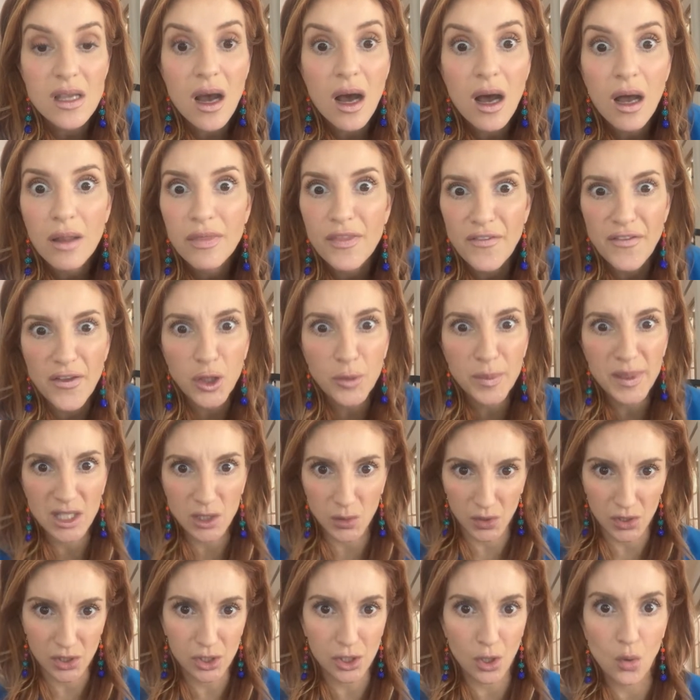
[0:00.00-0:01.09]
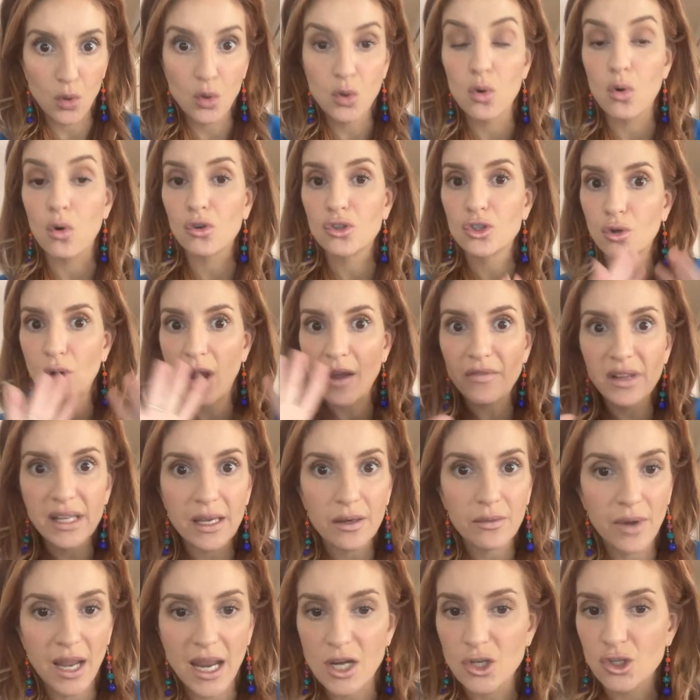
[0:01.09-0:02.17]
Oh, the Philippines was so cool. Traveling
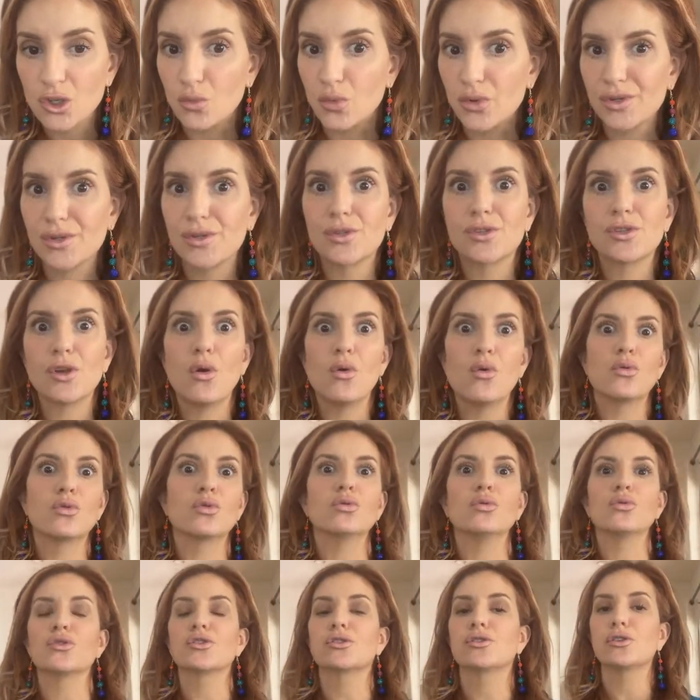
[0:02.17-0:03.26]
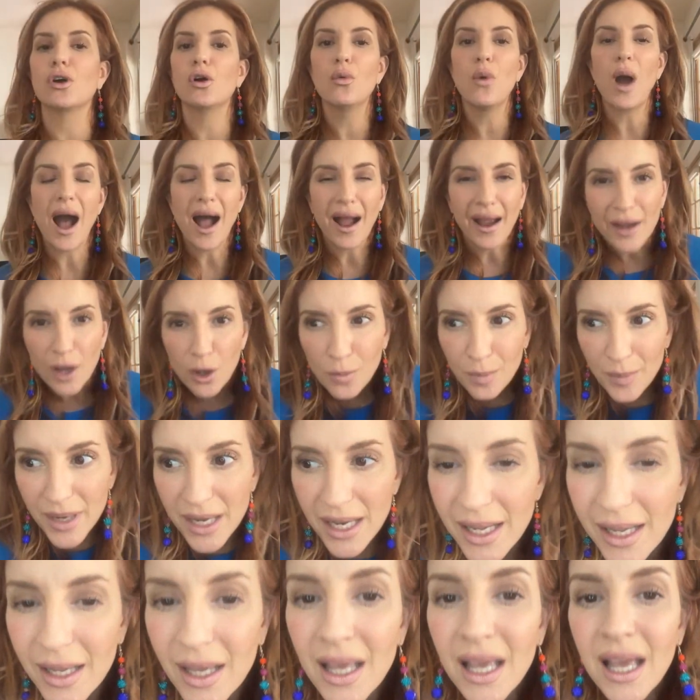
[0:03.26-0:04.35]
around Asia was so cool, so
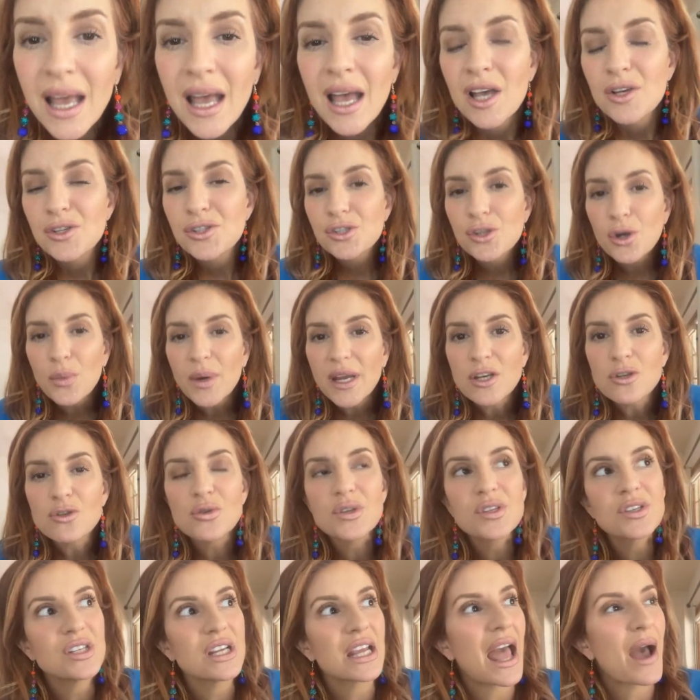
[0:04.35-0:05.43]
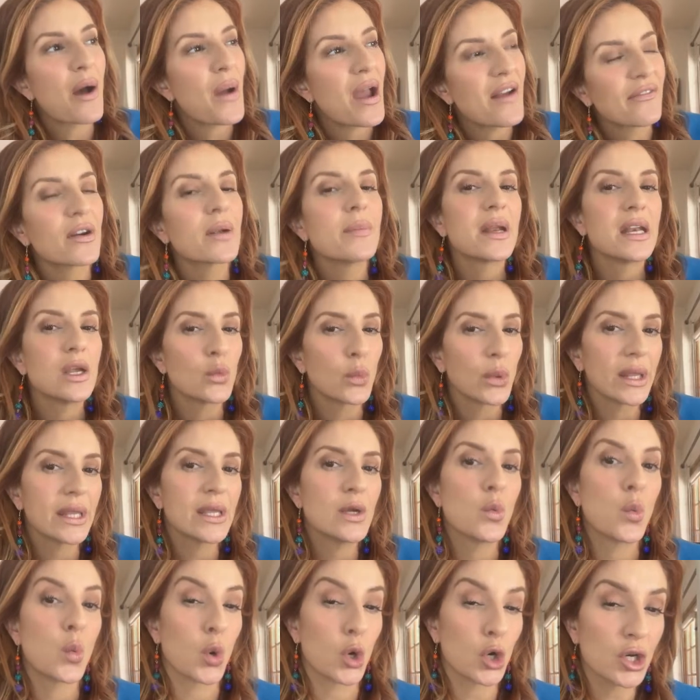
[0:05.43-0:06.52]
eye-opening, so interesting how everybody really
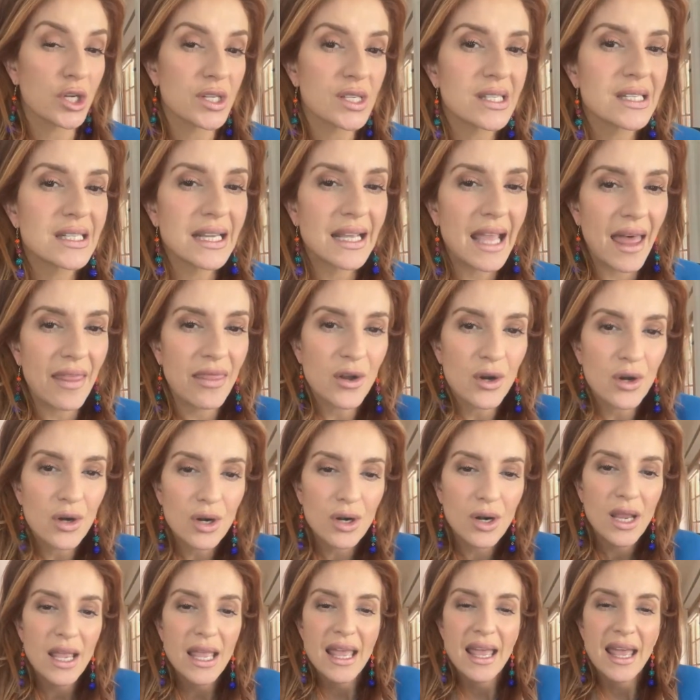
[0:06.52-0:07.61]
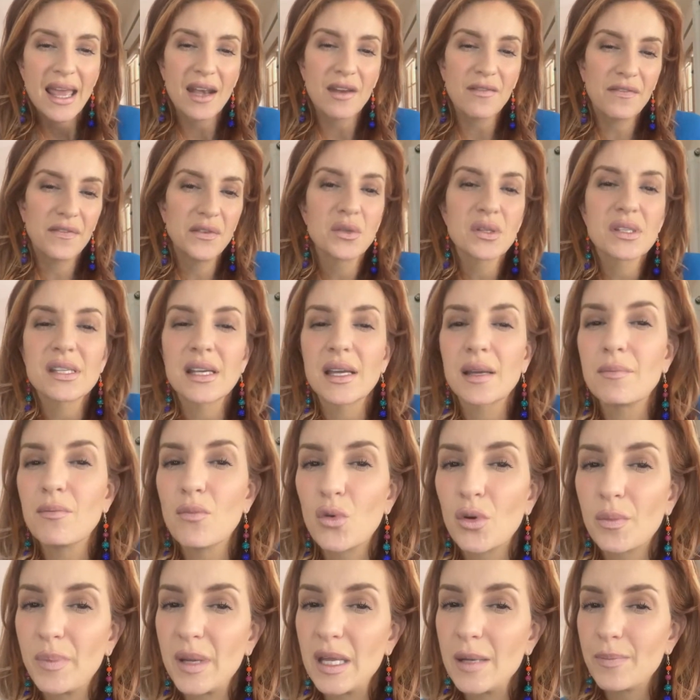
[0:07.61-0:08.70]
works together, and it feels like
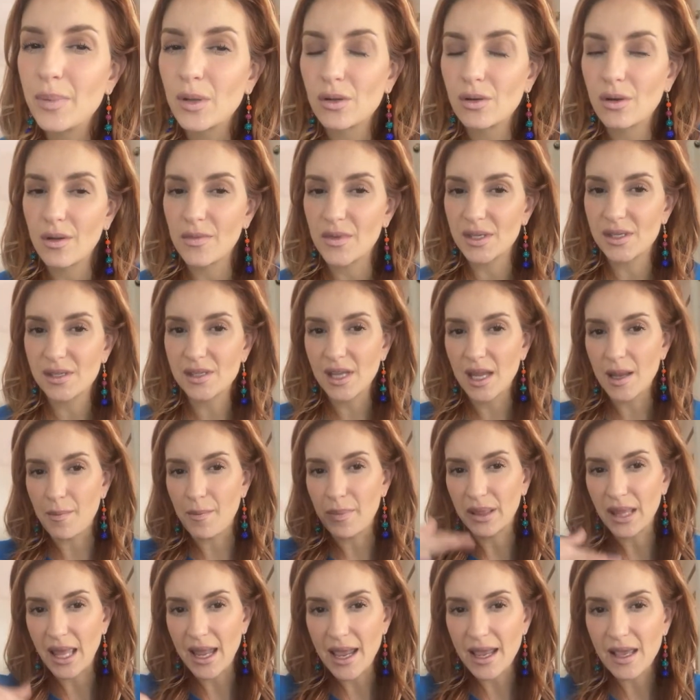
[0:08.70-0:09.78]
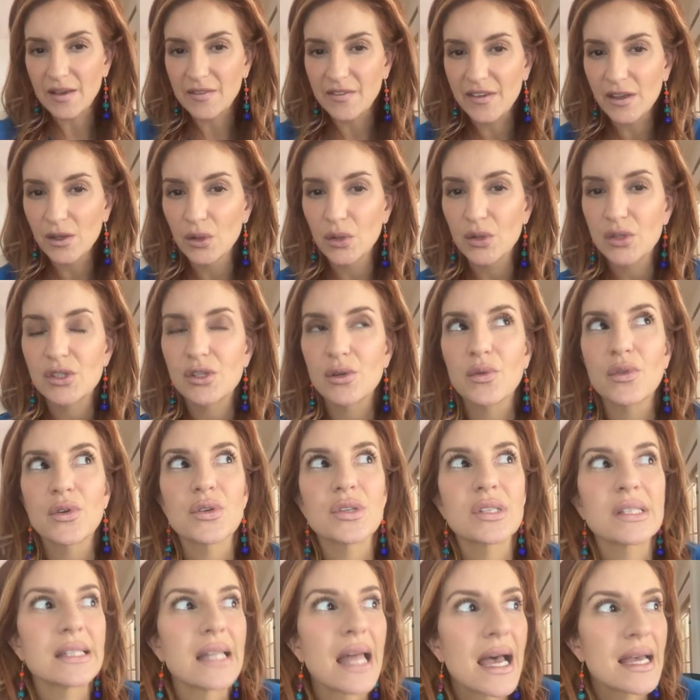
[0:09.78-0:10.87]
more people are on the same playing field, so
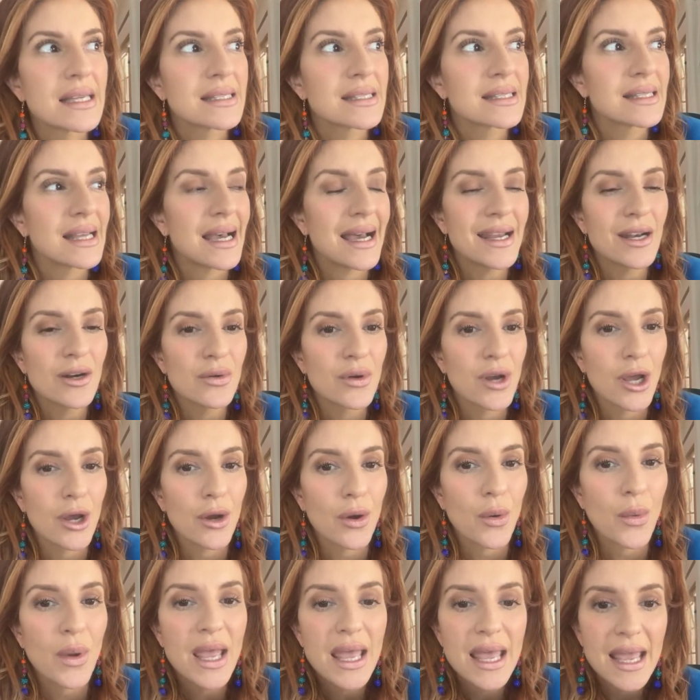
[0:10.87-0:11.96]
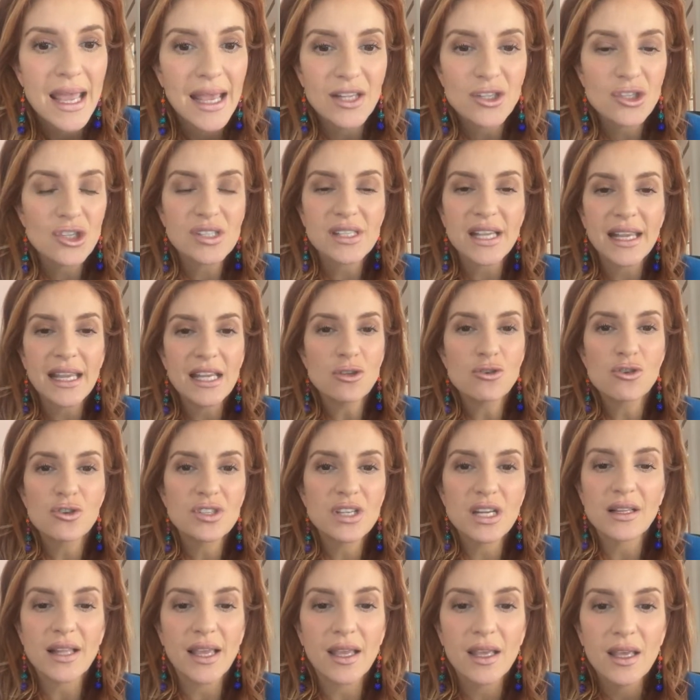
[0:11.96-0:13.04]
there's less, I don't know. It's just like
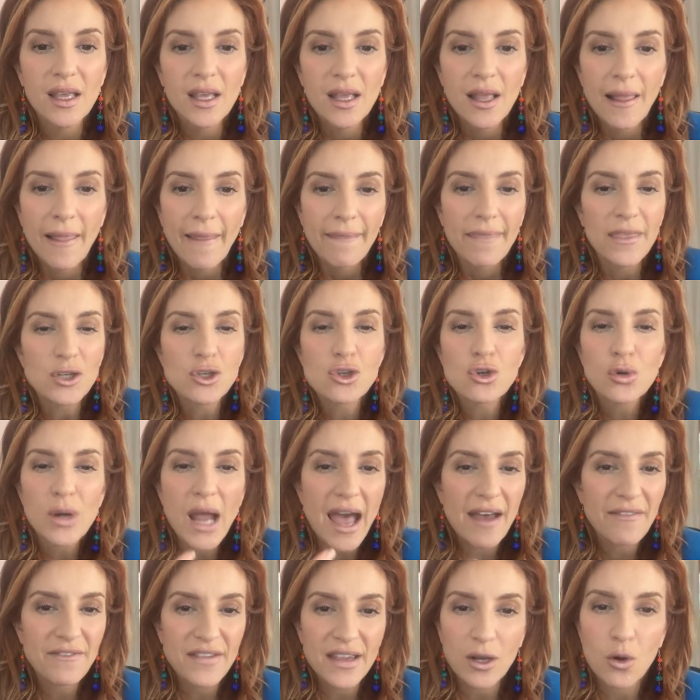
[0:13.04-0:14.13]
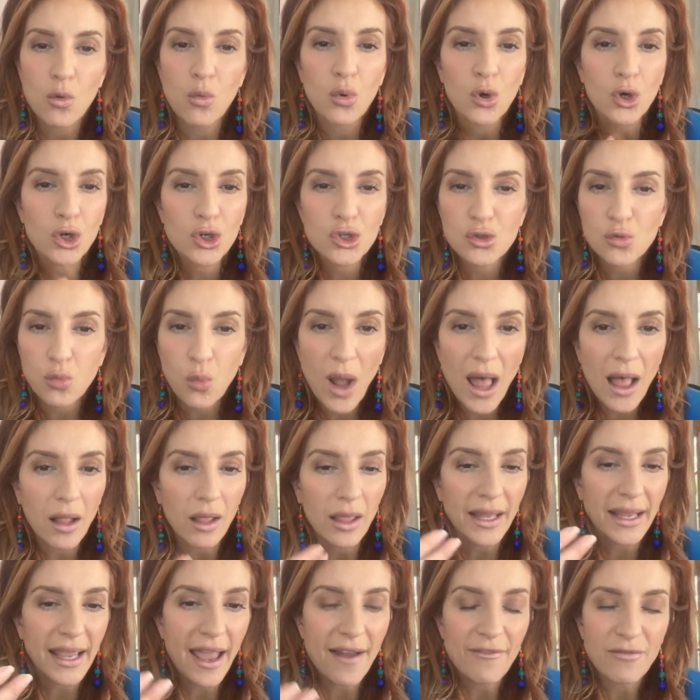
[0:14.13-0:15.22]
interesting, like the traffic works well.
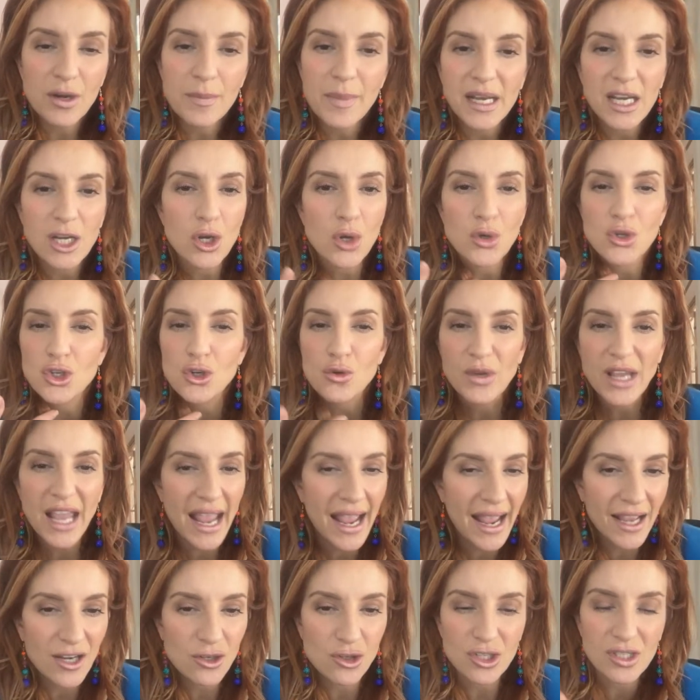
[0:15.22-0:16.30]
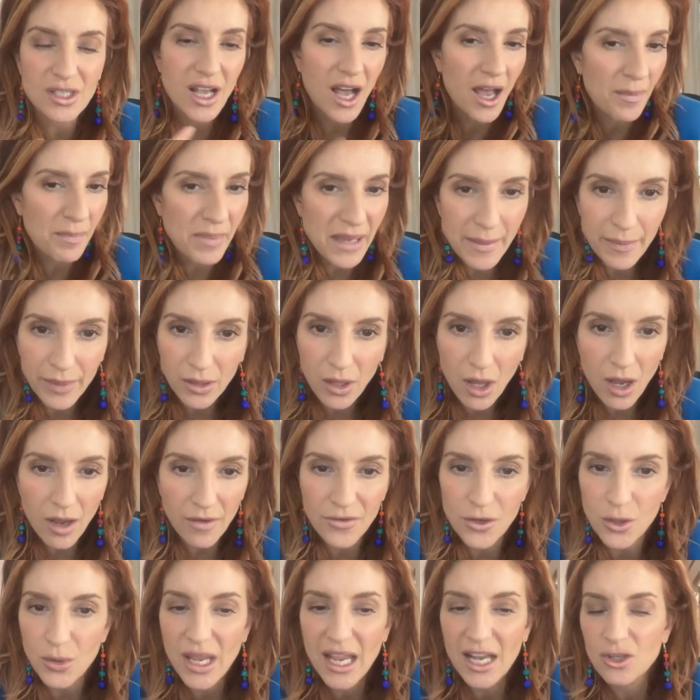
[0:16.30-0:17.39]
Like everybody knows you can't just cut people off.
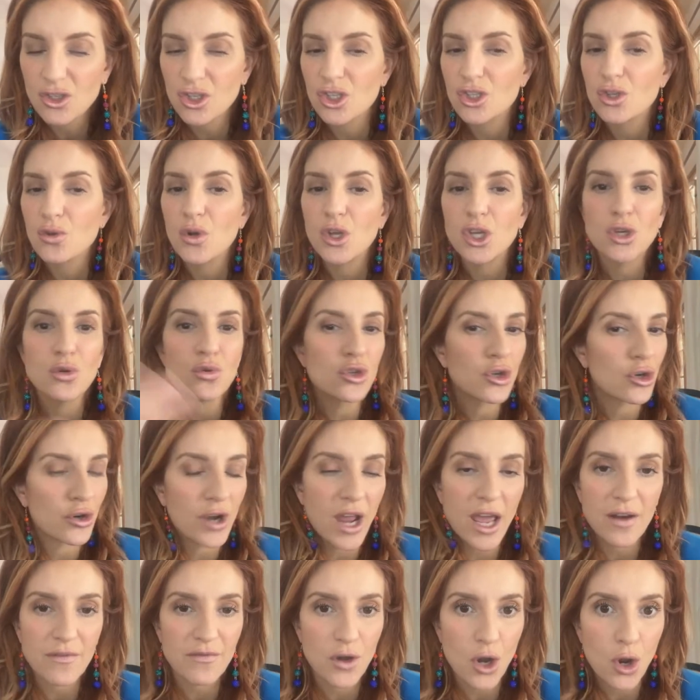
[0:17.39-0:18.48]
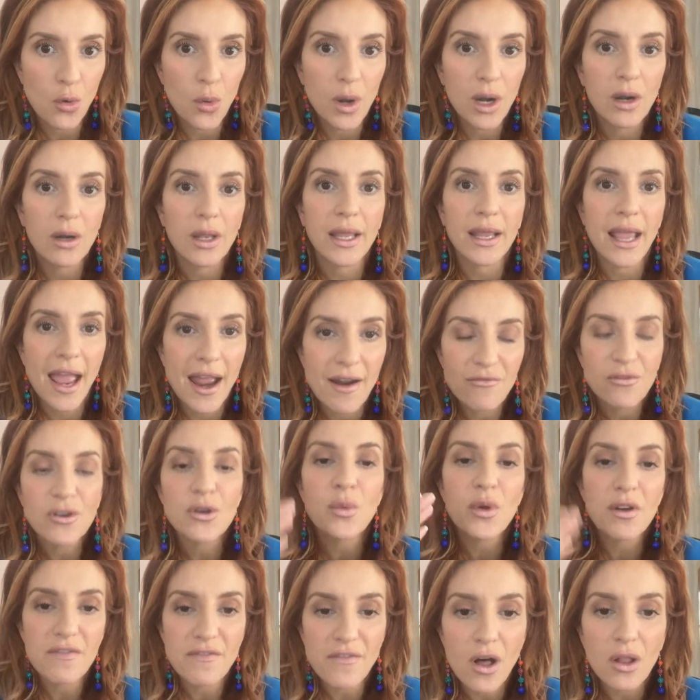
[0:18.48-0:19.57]
You can't just do a U-turn out of nowhere. Like
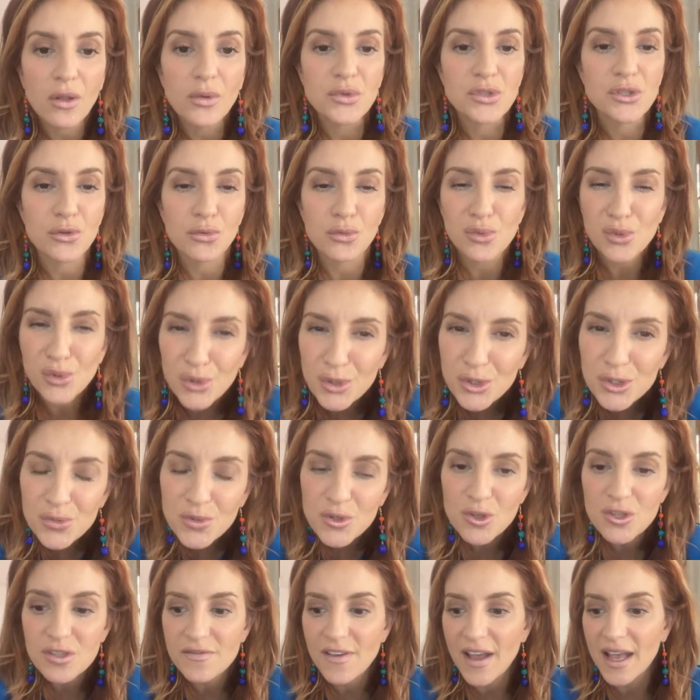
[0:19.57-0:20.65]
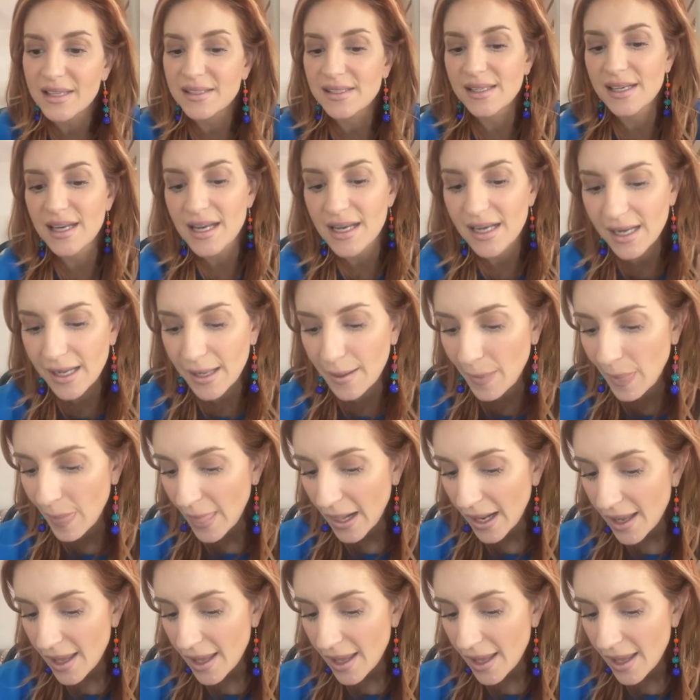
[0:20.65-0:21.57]
everyone follows the rules, which is fascinating.